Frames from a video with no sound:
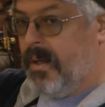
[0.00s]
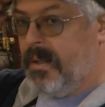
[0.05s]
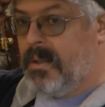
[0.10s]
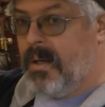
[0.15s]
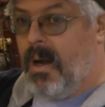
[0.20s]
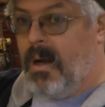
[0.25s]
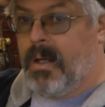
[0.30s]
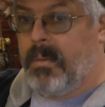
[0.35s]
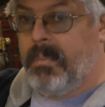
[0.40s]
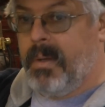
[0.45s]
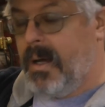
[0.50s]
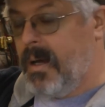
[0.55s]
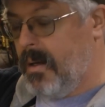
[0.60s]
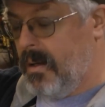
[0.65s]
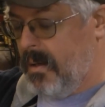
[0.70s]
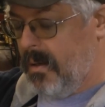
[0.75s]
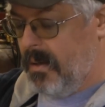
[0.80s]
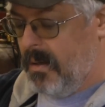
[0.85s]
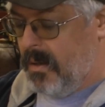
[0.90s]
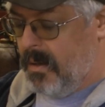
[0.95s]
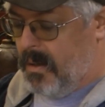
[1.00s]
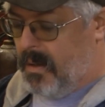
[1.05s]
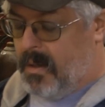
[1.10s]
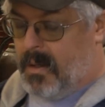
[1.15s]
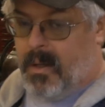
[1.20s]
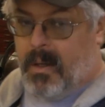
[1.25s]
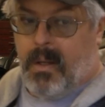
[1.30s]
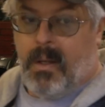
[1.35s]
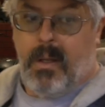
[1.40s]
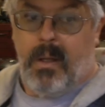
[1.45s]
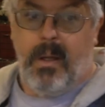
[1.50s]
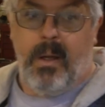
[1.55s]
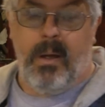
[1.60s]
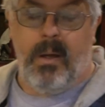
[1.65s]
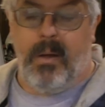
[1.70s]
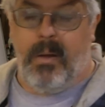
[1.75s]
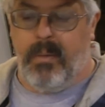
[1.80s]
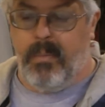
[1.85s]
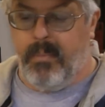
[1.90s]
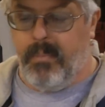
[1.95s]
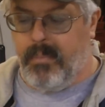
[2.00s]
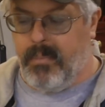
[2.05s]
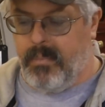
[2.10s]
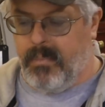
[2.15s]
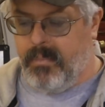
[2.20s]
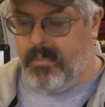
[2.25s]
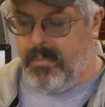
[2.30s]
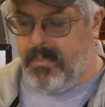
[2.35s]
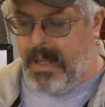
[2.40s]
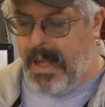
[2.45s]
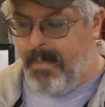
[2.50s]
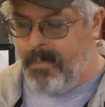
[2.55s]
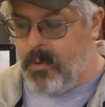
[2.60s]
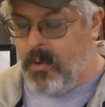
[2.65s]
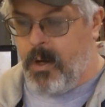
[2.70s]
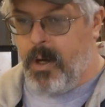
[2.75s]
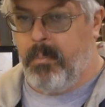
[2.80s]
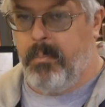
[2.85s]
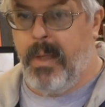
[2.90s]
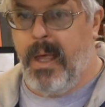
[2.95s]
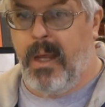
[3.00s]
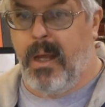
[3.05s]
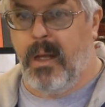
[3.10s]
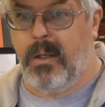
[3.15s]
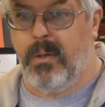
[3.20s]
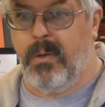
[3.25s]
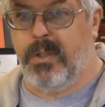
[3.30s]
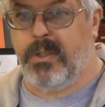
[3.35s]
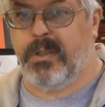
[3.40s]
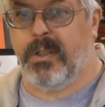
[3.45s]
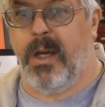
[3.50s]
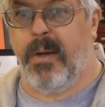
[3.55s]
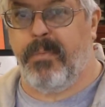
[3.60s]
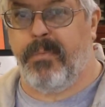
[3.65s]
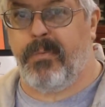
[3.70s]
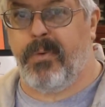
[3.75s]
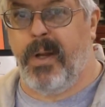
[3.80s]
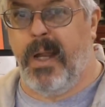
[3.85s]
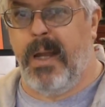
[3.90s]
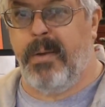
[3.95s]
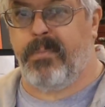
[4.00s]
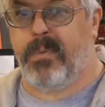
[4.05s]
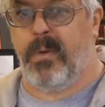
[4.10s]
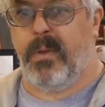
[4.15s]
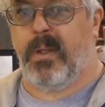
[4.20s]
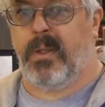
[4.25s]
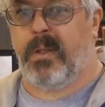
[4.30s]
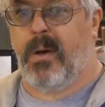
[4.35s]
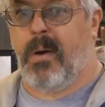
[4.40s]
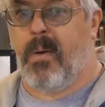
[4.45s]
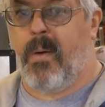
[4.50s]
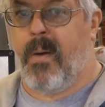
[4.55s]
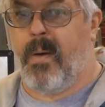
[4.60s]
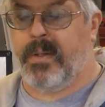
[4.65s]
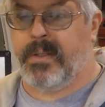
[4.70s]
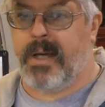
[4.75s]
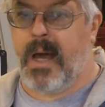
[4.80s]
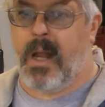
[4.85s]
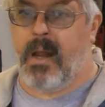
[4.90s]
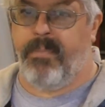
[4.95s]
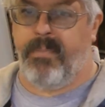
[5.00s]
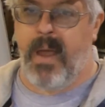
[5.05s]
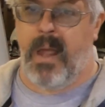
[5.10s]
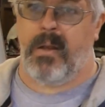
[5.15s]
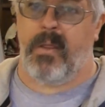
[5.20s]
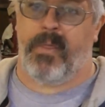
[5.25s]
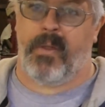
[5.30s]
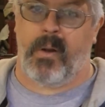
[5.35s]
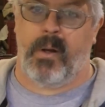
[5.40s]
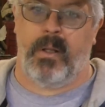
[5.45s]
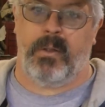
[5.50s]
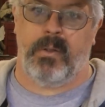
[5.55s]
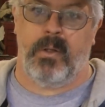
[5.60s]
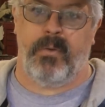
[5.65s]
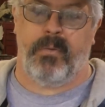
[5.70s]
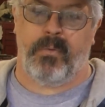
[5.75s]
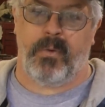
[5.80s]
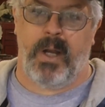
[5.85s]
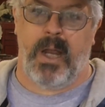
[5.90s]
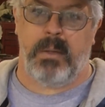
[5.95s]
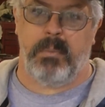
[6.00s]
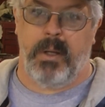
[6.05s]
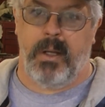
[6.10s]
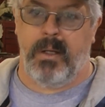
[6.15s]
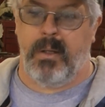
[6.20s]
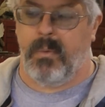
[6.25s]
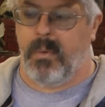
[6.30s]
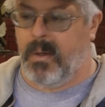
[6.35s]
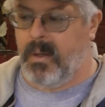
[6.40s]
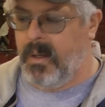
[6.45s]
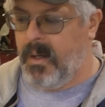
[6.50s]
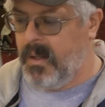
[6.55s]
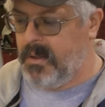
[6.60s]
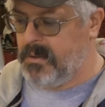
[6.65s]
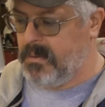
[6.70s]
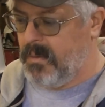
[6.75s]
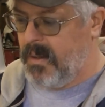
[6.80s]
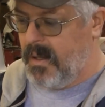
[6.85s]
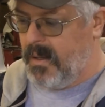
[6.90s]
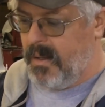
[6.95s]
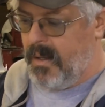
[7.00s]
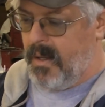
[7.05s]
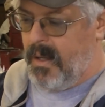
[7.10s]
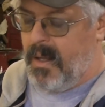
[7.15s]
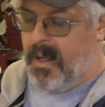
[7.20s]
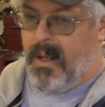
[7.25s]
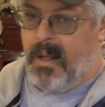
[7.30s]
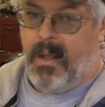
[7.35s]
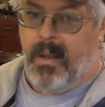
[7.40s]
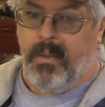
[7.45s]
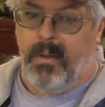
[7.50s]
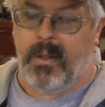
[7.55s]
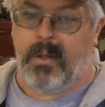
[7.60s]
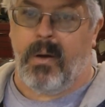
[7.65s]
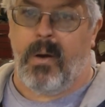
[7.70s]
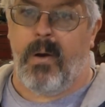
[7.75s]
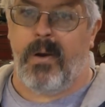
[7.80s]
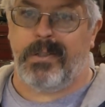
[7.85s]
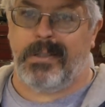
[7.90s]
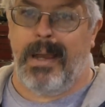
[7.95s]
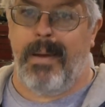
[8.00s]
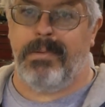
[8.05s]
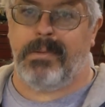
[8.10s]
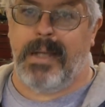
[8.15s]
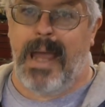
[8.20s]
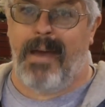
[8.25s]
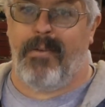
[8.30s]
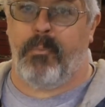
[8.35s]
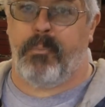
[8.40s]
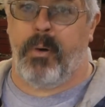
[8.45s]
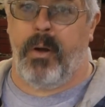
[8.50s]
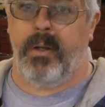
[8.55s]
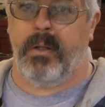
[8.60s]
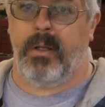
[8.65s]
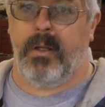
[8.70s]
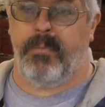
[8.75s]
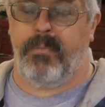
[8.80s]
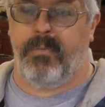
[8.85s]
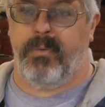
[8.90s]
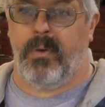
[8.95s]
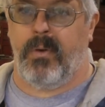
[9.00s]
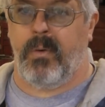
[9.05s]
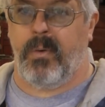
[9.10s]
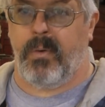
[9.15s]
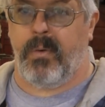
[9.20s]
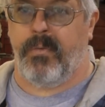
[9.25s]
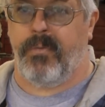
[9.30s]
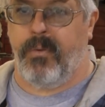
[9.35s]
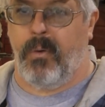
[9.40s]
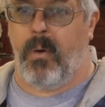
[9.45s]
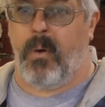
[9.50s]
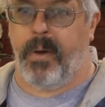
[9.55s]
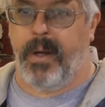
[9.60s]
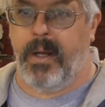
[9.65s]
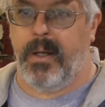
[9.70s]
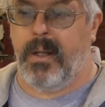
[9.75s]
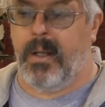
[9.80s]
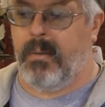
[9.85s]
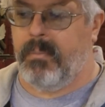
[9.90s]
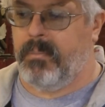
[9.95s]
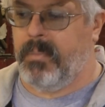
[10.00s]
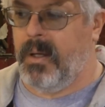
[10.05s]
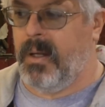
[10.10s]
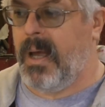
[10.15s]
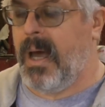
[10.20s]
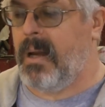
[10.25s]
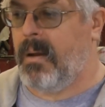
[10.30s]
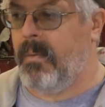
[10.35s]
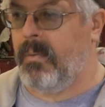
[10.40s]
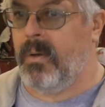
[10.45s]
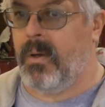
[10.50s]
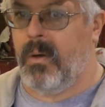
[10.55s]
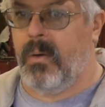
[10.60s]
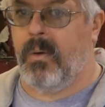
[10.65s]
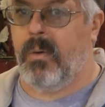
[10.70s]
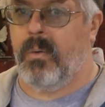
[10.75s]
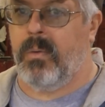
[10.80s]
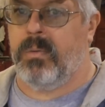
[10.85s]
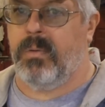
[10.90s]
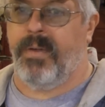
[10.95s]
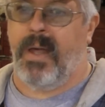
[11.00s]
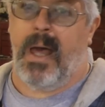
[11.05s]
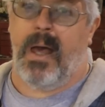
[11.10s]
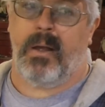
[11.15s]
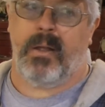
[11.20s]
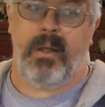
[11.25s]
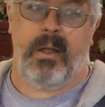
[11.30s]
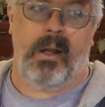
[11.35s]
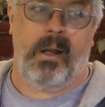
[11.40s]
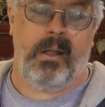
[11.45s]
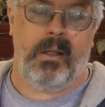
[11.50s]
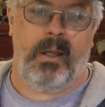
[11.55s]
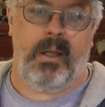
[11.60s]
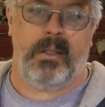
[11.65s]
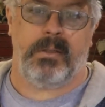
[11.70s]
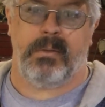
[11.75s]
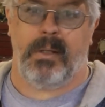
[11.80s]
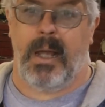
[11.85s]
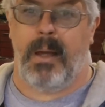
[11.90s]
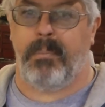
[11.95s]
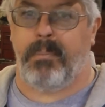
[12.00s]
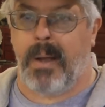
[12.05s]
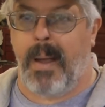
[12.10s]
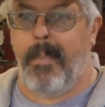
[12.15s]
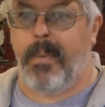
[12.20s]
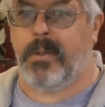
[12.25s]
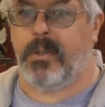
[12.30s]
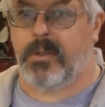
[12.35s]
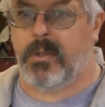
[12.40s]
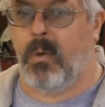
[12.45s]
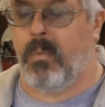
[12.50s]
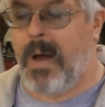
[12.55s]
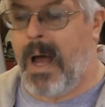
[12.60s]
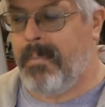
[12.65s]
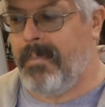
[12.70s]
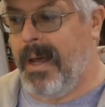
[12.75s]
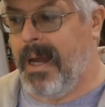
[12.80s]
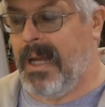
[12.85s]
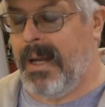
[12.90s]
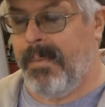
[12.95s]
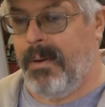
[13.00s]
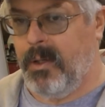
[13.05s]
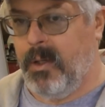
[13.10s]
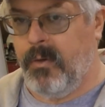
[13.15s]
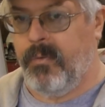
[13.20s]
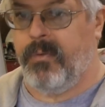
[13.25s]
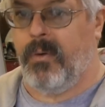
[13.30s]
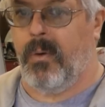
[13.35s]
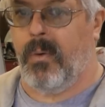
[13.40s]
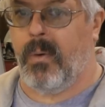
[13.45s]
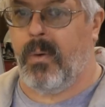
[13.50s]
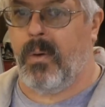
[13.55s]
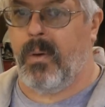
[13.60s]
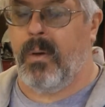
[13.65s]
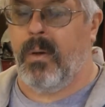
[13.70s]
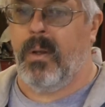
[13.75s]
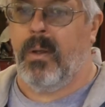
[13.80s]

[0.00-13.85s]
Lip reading: to talk about it. I'm going to make a new subframe for the car. It's got to fit the 32 frame anyway, so the car seems to have a pretty good floor in it, but I don't know how good it is. I'm probably just going to wind up making up a new floor,